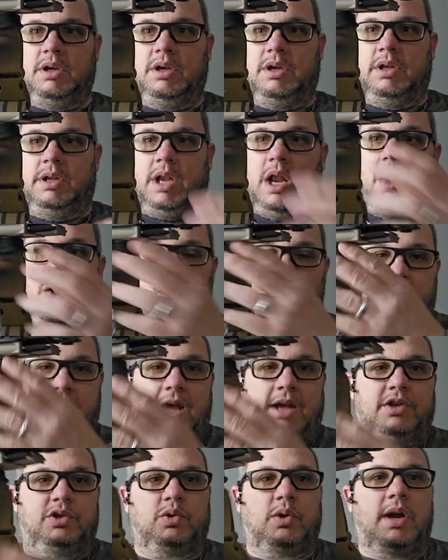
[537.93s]
Now, when
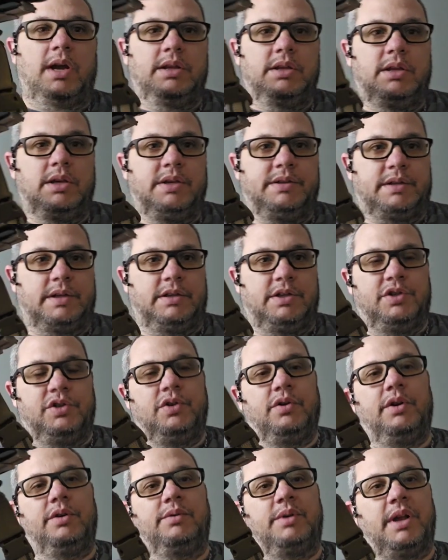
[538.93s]
I tried this at the
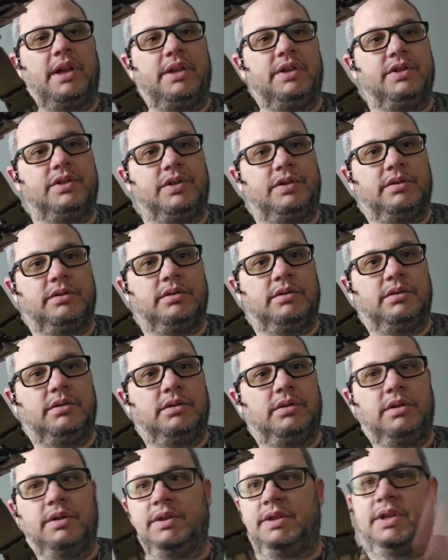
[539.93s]
shooting range,
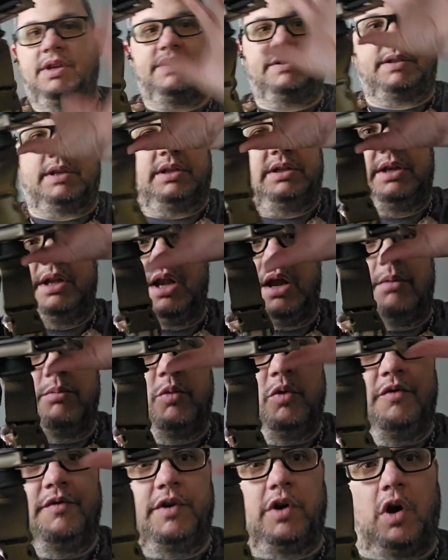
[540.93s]
this thing did not
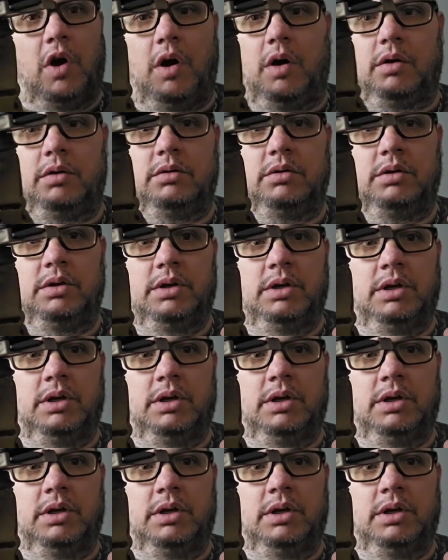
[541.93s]
move at all.